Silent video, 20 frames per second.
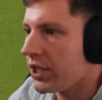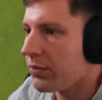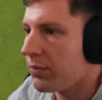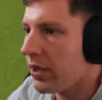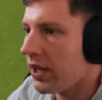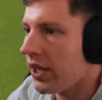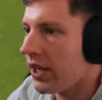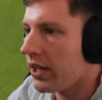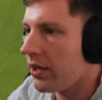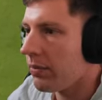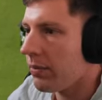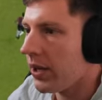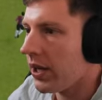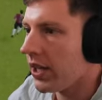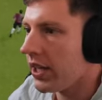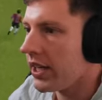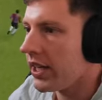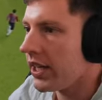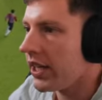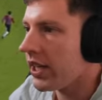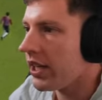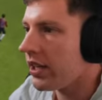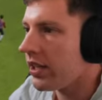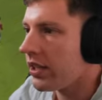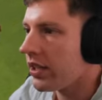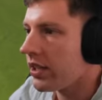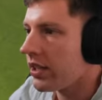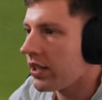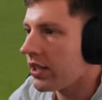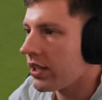Let's play
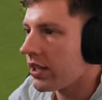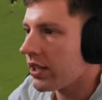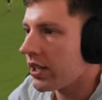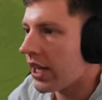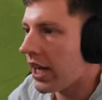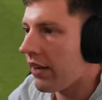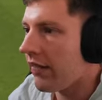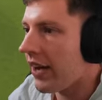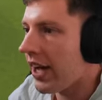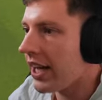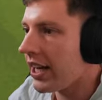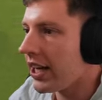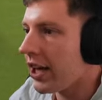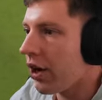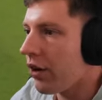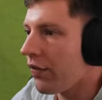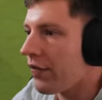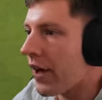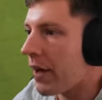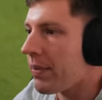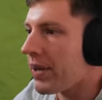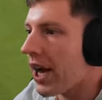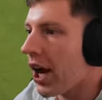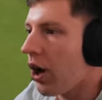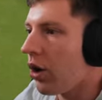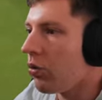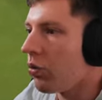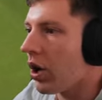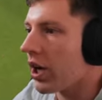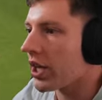Palhinha. Carvalho.
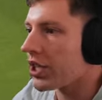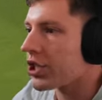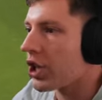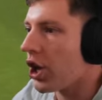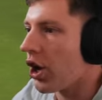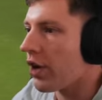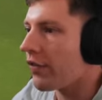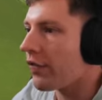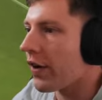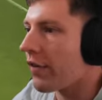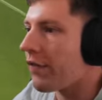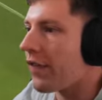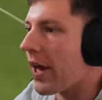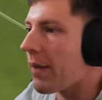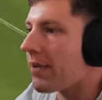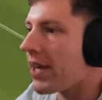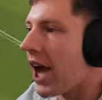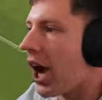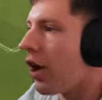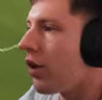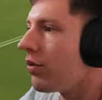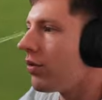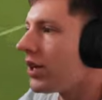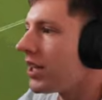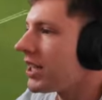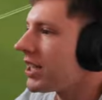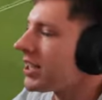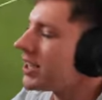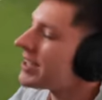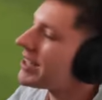Fabio. What a turn from Fabio.
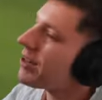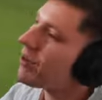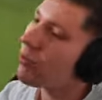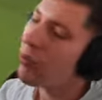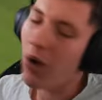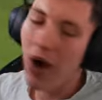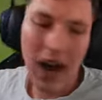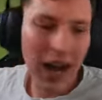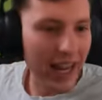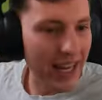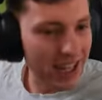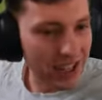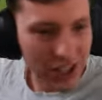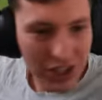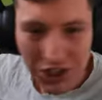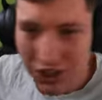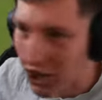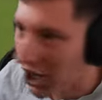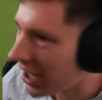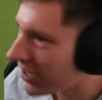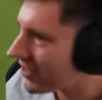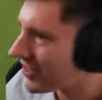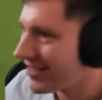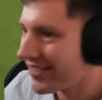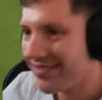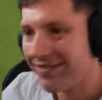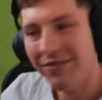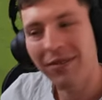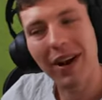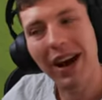Why is he shot?
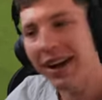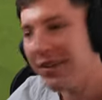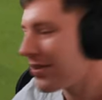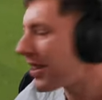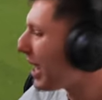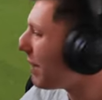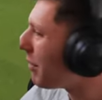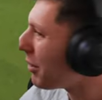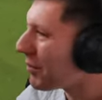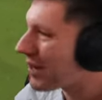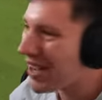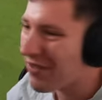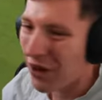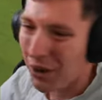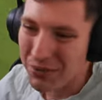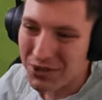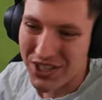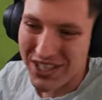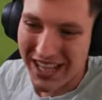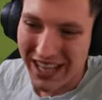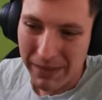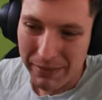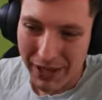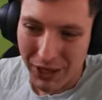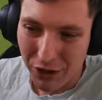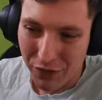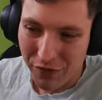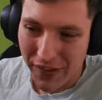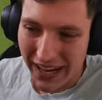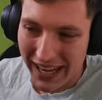Well, come on, we have options in the
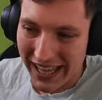middle,